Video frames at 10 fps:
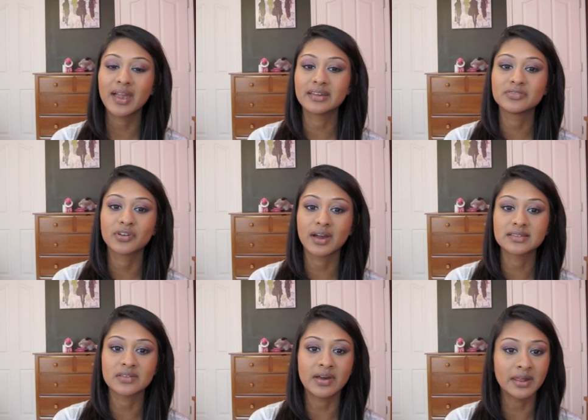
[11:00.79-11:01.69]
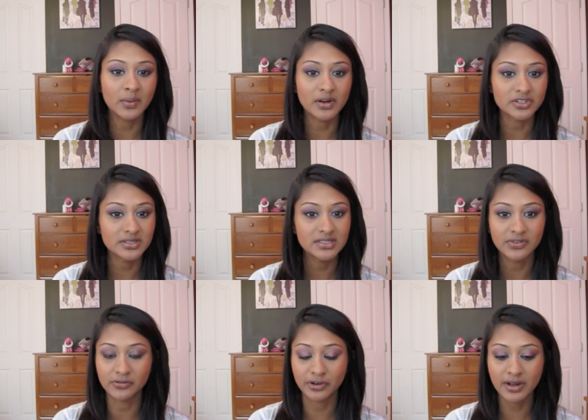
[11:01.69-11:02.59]
And if you guys have any questions,
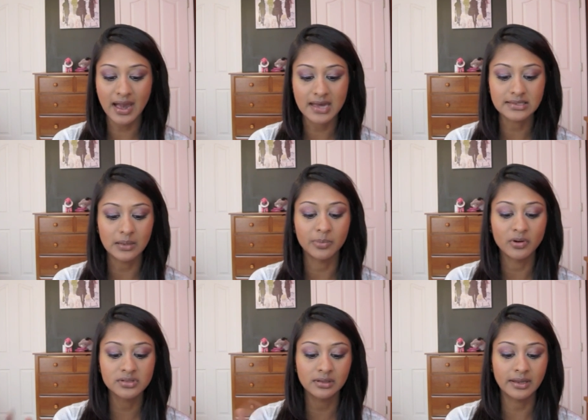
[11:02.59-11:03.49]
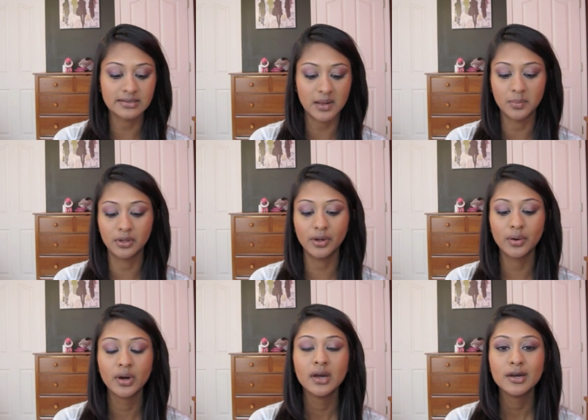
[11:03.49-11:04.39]
feel free to ask. I'll post a link down
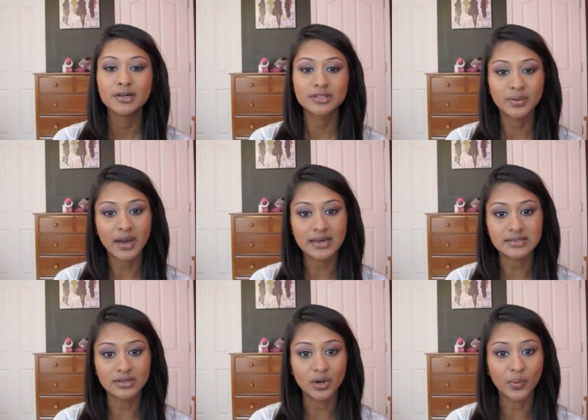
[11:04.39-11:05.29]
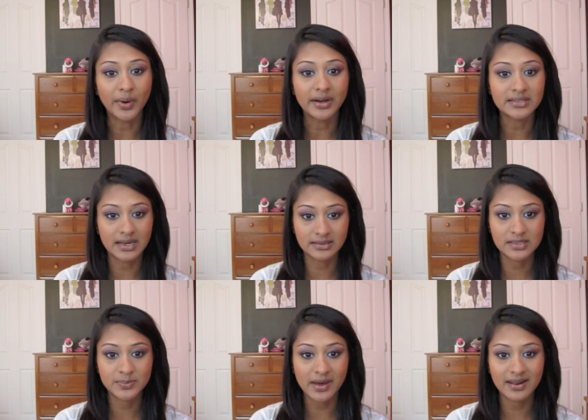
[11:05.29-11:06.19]
below so you guys know where to get
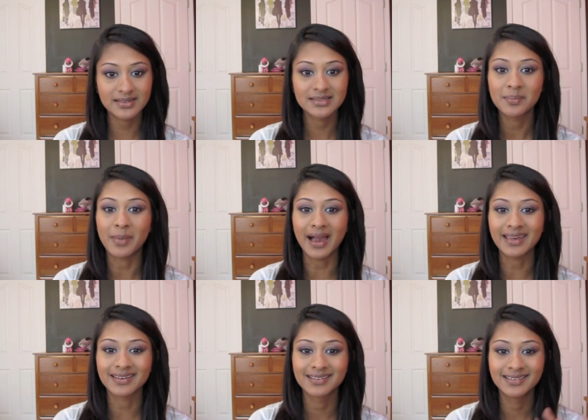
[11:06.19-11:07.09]
these products. Bye!